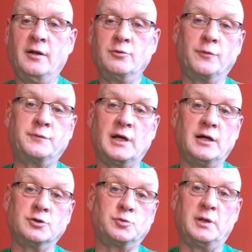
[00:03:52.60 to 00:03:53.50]

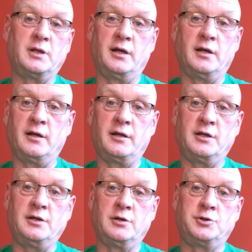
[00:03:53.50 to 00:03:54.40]
dovetails with
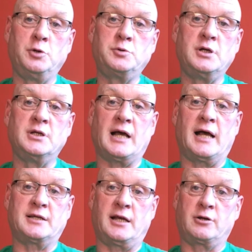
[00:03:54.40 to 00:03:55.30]
your duties
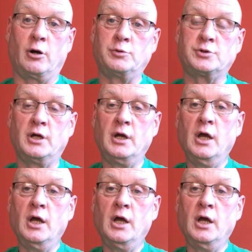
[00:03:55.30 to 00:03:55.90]
as head coach.